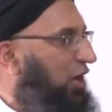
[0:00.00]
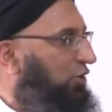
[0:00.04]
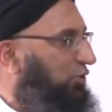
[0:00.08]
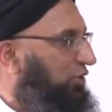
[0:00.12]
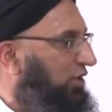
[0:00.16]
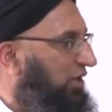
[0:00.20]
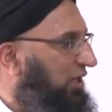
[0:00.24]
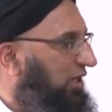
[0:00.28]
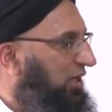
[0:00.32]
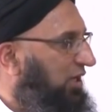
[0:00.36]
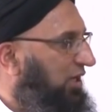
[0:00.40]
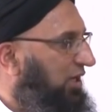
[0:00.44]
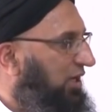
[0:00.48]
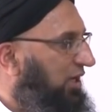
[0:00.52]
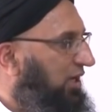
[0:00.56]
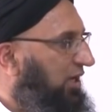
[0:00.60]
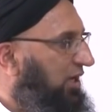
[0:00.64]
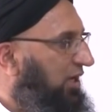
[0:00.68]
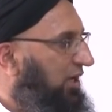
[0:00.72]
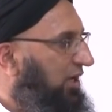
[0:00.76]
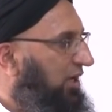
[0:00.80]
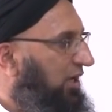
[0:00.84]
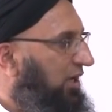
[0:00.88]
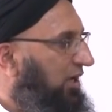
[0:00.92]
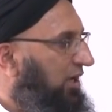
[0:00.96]
down?
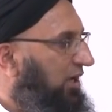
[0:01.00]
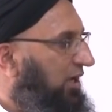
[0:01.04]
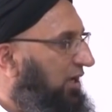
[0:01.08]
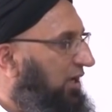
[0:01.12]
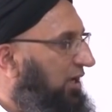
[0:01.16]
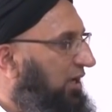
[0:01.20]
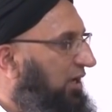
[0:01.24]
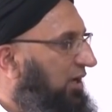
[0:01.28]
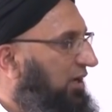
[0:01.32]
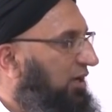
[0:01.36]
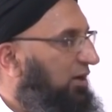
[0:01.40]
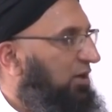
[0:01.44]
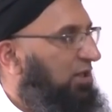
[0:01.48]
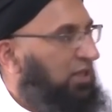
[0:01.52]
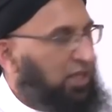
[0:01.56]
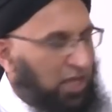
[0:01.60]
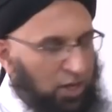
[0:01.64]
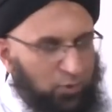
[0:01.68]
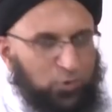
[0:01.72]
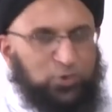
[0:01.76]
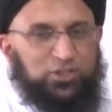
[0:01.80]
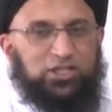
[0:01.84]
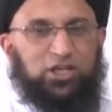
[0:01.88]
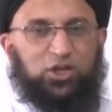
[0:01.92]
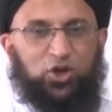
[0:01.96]

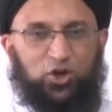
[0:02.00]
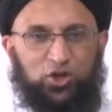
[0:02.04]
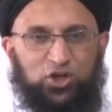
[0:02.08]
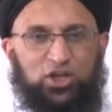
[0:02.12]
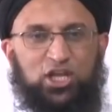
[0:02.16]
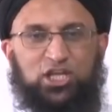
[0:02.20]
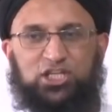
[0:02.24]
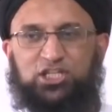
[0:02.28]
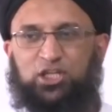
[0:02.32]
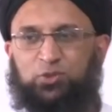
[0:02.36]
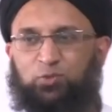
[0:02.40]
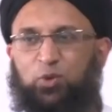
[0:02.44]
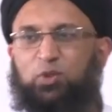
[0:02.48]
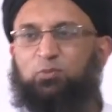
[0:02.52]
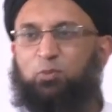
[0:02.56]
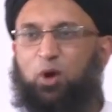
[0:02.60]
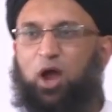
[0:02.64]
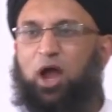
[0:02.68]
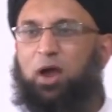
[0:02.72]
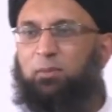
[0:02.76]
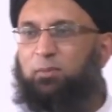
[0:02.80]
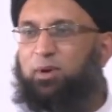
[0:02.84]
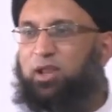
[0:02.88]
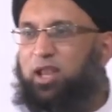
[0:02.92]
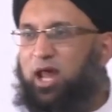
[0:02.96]
There was a condition with
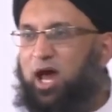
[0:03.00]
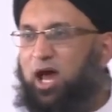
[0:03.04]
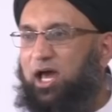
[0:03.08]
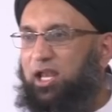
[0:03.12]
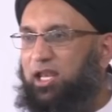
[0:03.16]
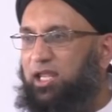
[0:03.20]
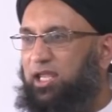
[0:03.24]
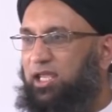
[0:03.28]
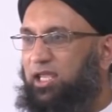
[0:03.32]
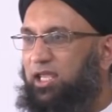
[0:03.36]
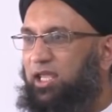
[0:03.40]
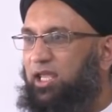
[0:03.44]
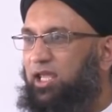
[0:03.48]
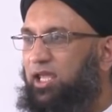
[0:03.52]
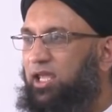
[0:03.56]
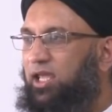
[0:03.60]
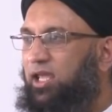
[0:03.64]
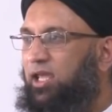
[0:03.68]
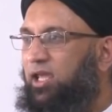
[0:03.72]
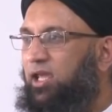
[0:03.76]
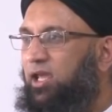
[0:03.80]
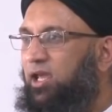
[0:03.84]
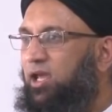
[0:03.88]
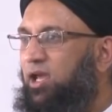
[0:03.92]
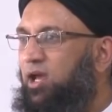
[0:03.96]
Muhammad Ali.
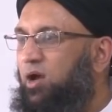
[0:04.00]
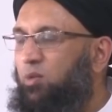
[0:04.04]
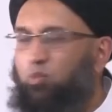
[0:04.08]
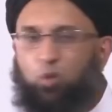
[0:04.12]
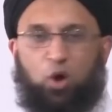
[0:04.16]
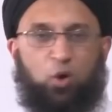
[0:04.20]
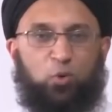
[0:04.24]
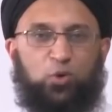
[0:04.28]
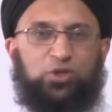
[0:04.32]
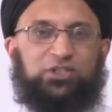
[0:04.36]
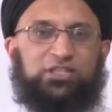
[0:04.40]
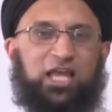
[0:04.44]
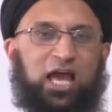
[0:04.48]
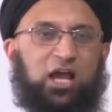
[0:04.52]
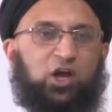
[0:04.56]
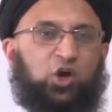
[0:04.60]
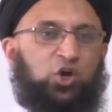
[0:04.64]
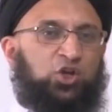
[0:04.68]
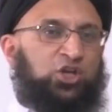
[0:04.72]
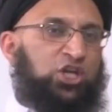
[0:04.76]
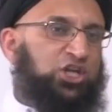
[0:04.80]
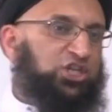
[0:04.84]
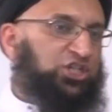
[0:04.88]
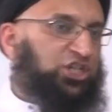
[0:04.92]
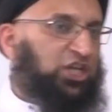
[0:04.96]
What was that
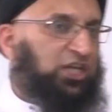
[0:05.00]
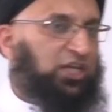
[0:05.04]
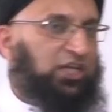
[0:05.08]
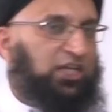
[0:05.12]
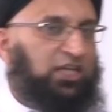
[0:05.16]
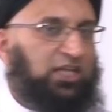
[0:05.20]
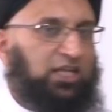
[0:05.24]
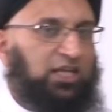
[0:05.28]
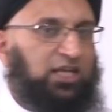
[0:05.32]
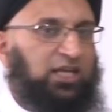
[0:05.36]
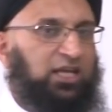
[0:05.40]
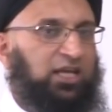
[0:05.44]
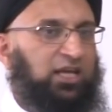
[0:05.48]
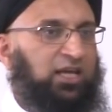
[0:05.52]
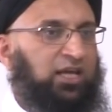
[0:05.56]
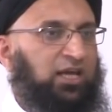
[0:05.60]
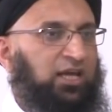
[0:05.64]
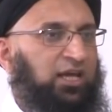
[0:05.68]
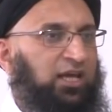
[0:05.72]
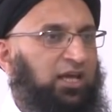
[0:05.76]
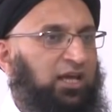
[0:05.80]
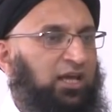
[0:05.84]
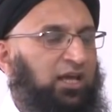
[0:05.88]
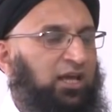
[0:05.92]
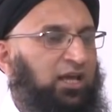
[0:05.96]
condition?
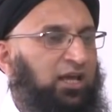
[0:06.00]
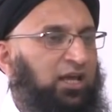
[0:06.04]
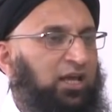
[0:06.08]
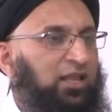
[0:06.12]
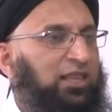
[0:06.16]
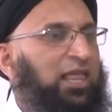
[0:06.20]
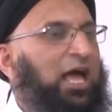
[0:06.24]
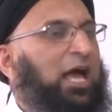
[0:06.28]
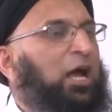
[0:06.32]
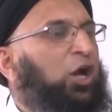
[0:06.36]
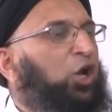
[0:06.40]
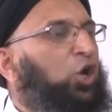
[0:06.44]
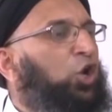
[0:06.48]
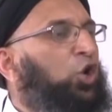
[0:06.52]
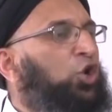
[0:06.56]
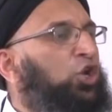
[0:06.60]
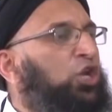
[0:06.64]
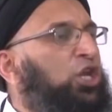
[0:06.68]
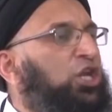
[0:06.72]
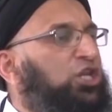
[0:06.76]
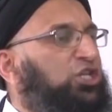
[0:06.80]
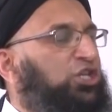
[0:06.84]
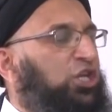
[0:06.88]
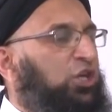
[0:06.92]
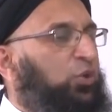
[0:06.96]
That
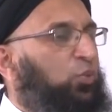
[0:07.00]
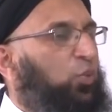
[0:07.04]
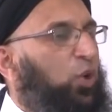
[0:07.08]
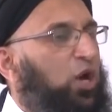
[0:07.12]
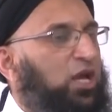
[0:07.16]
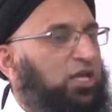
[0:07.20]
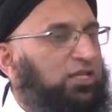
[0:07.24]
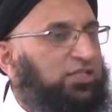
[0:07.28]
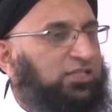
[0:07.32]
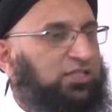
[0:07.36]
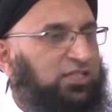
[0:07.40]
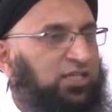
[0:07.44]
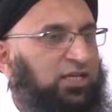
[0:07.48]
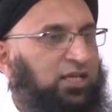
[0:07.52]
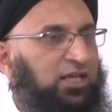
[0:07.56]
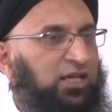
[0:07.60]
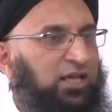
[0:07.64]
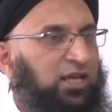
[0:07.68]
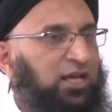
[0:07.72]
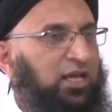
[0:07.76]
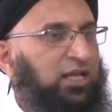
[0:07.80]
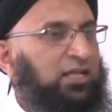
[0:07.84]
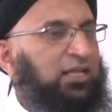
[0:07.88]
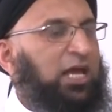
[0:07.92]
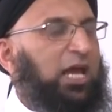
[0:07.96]
condition was
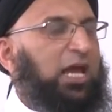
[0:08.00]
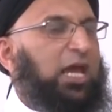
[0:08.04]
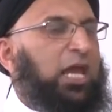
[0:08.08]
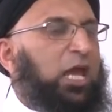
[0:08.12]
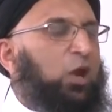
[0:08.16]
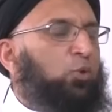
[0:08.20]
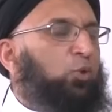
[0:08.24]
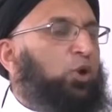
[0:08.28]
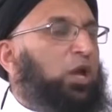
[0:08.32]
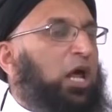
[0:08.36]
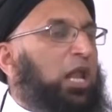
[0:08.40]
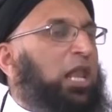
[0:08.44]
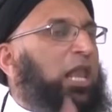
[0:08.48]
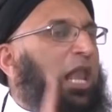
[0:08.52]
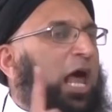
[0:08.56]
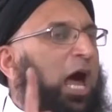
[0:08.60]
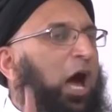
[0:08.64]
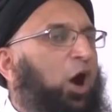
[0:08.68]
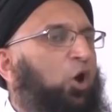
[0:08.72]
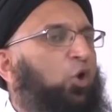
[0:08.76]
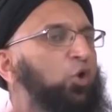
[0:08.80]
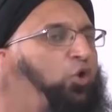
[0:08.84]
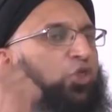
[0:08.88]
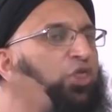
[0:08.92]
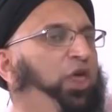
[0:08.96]
that he would
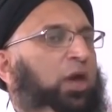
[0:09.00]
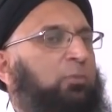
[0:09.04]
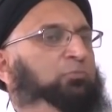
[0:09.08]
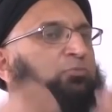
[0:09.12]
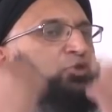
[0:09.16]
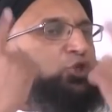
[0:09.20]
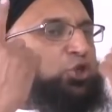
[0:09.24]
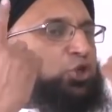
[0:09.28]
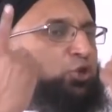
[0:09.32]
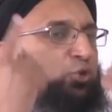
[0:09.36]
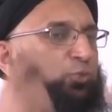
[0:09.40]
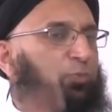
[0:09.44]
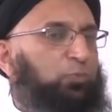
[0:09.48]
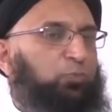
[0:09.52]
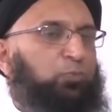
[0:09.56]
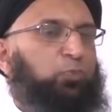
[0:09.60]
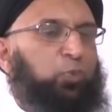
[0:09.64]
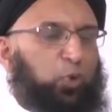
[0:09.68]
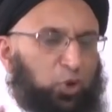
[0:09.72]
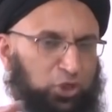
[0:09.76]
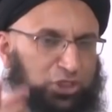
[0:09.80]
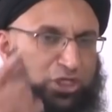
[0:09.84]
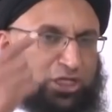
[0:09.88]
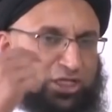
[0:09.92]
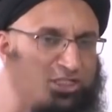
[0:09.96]
allow them to
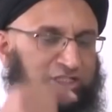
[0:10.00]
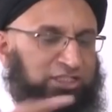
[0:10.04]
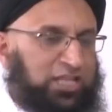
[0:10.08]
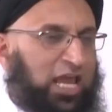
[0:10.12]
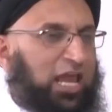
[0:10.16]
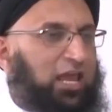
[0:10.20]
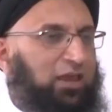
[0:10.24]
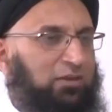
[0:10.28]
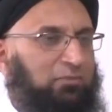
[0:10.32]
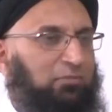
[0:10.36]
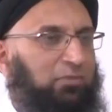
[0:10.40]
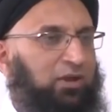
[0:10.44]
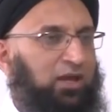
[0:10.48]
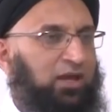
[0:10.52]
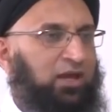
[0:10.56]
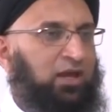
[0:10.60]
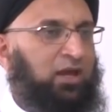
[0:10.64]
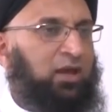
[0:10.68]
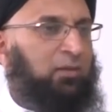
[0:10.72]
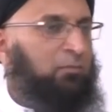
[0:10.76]
put his name,